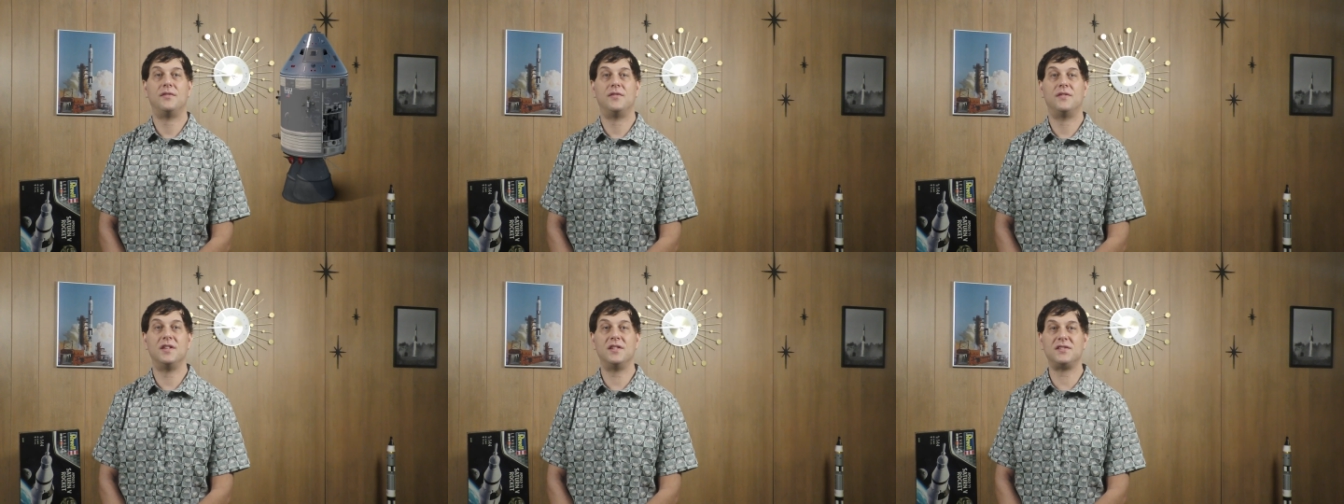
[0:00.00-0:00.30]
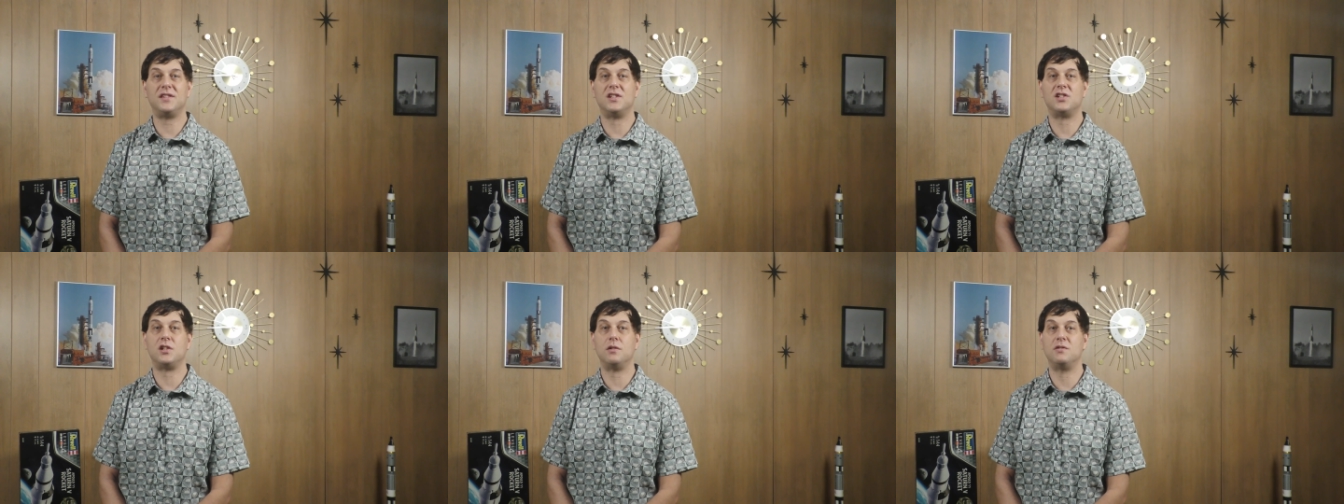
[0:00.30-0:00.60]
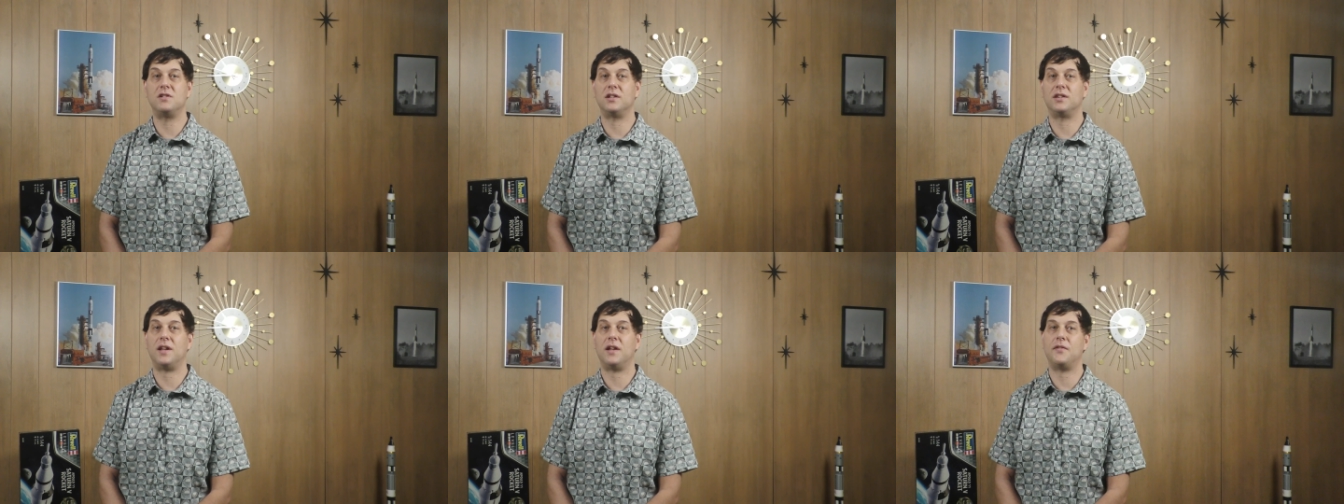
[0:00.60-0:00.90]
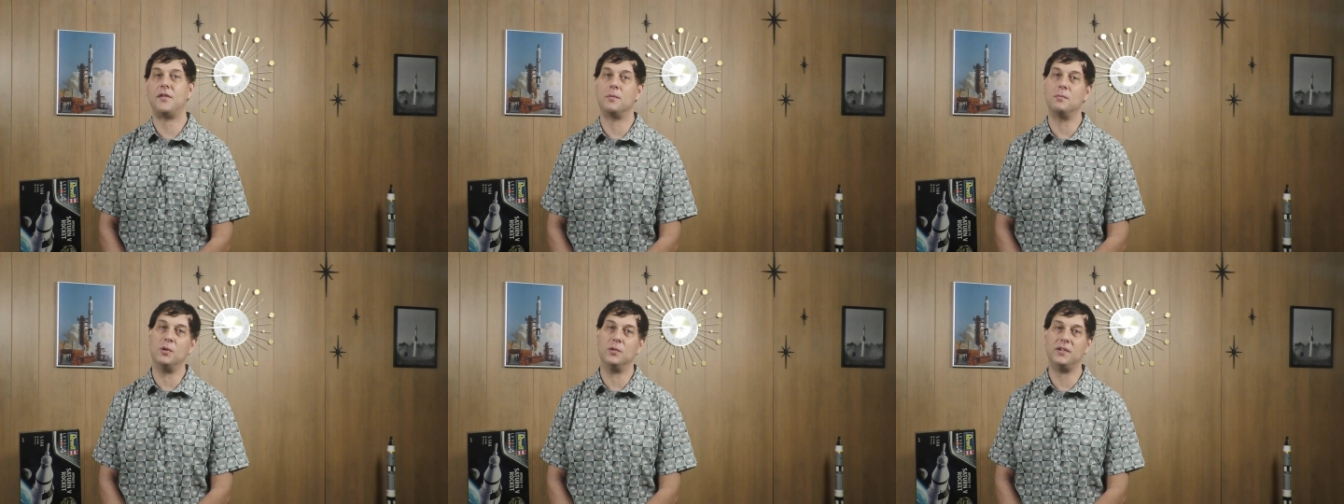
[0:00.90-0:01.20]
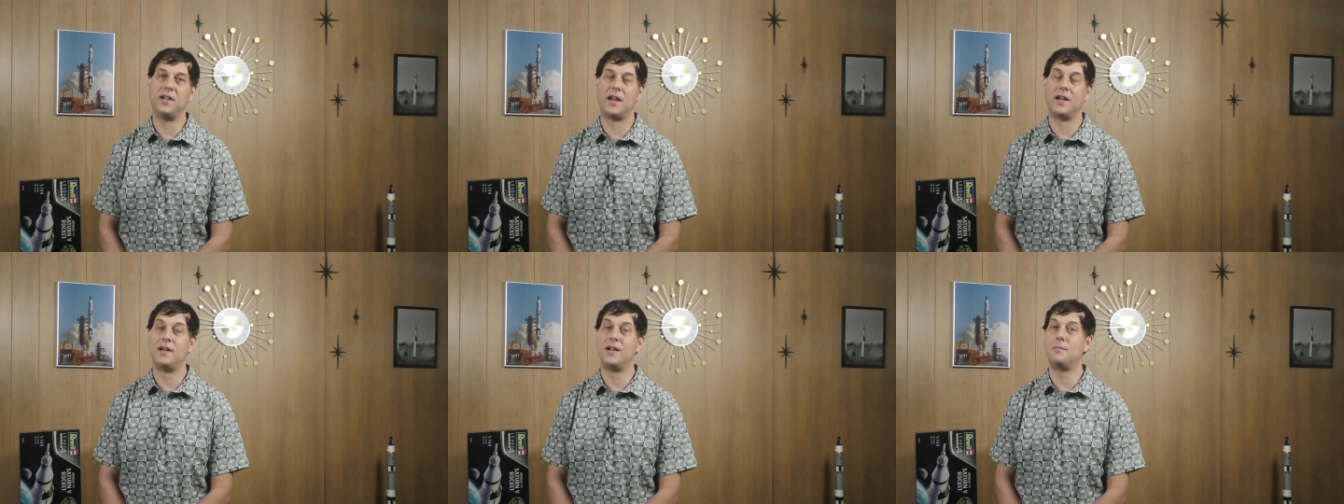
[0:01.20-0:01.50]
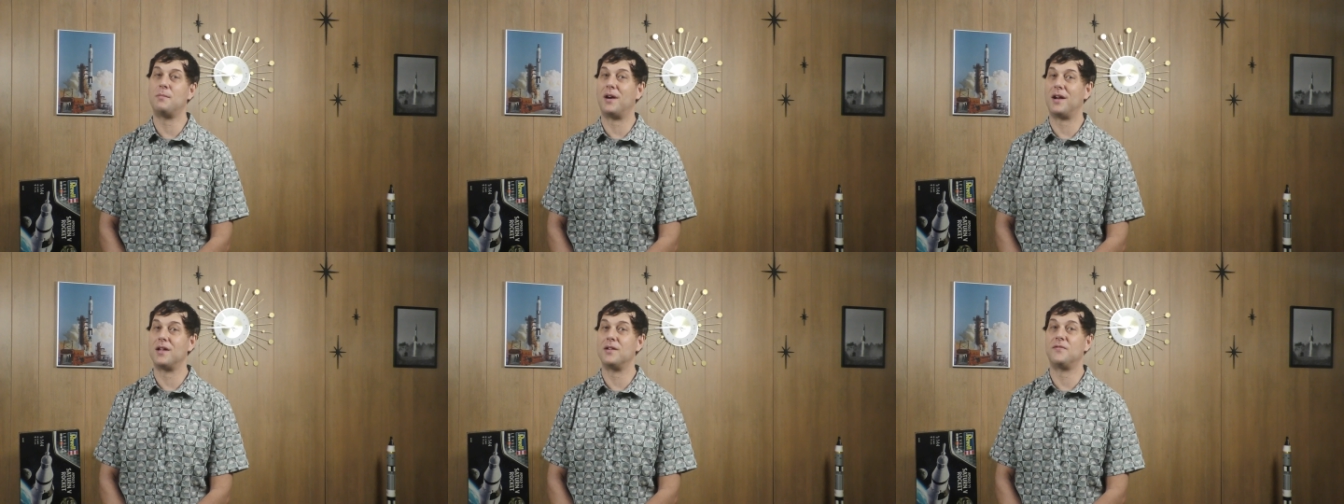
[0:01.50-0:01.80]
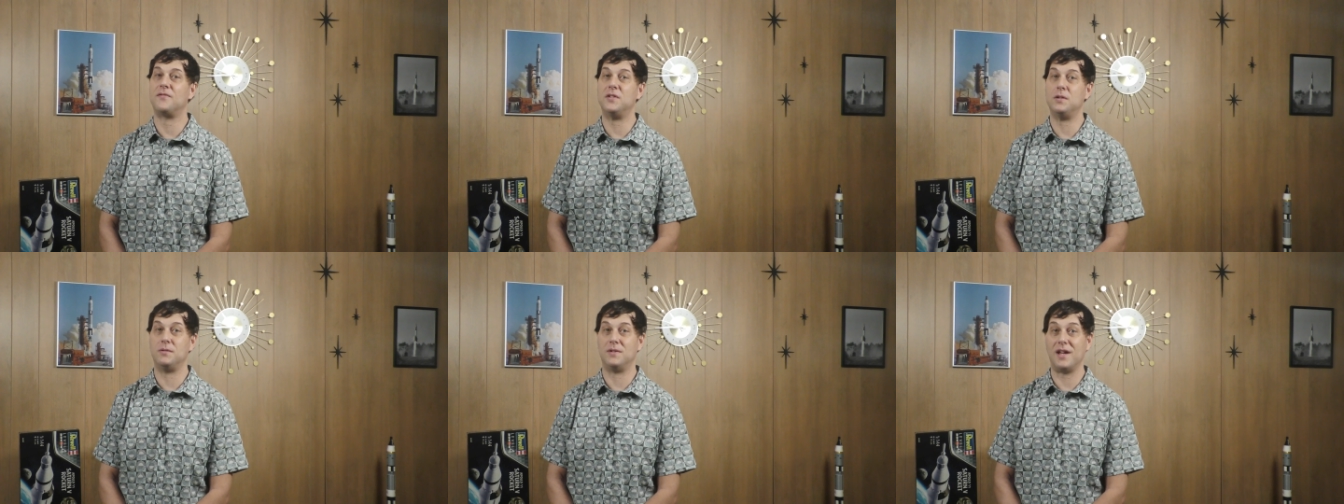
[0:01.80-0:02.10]
This issue delayed their moon landing by a
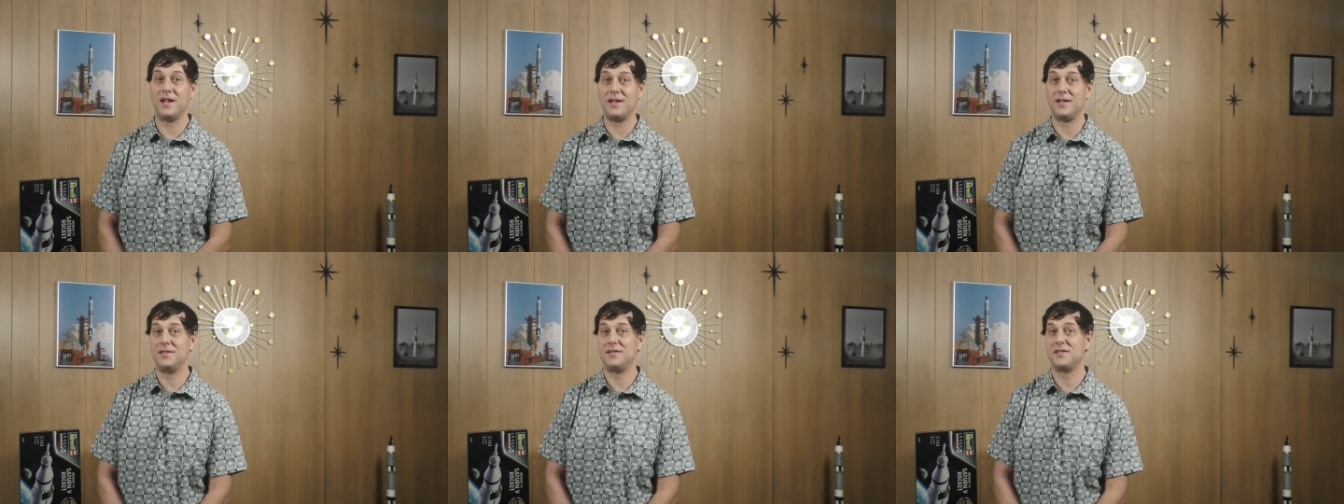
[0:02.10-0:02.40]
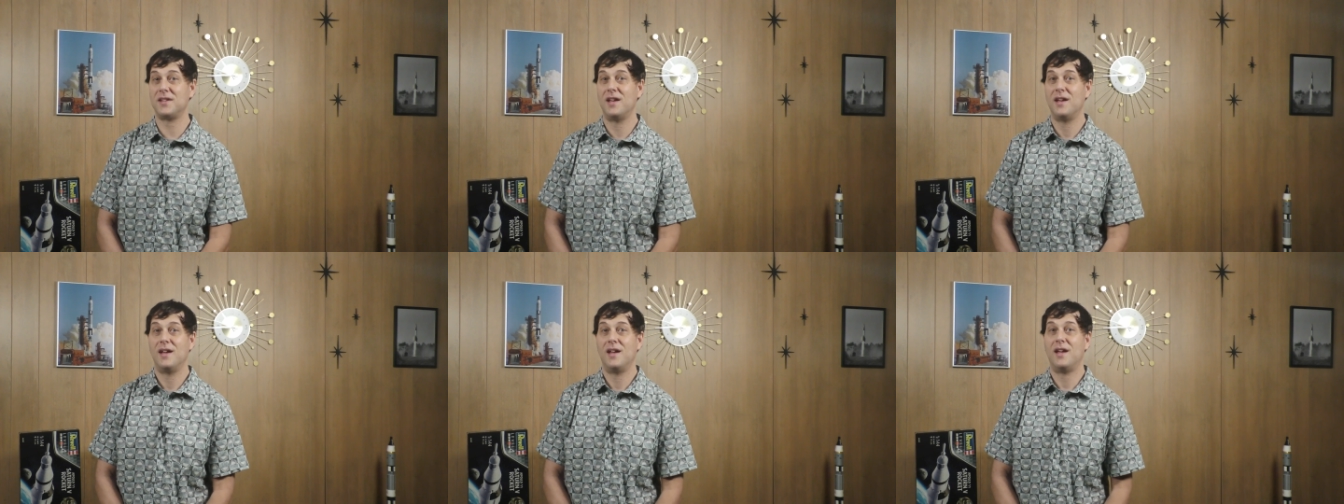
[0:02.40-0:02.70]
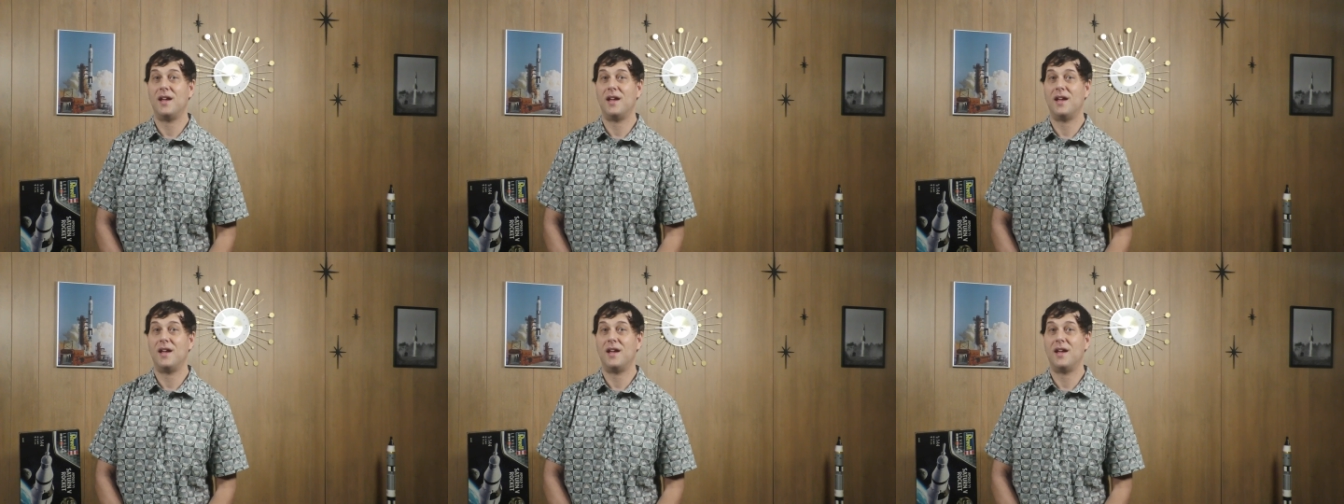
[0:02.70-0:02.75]
few days,